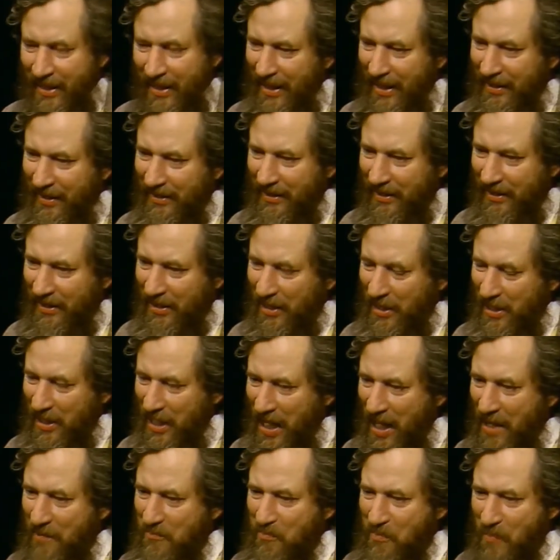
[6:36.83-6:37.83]
And
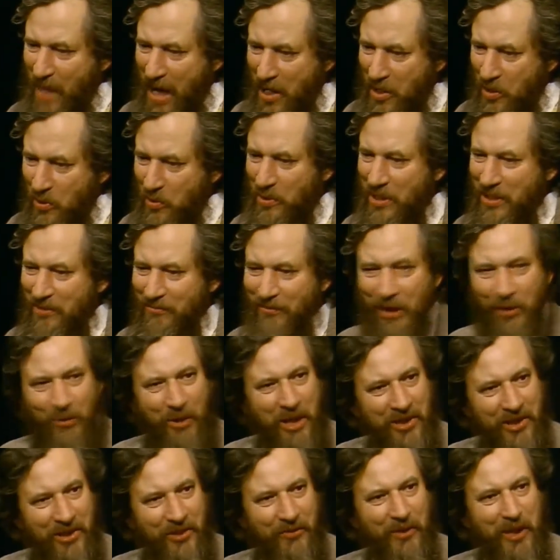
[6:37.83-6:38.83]
my own
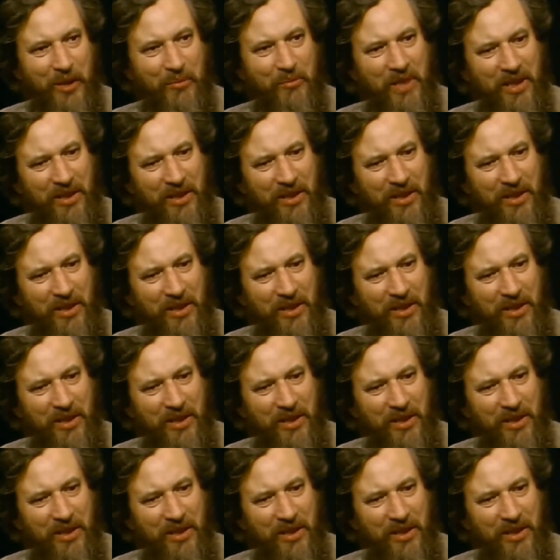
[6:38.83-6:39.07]
evaluation of him,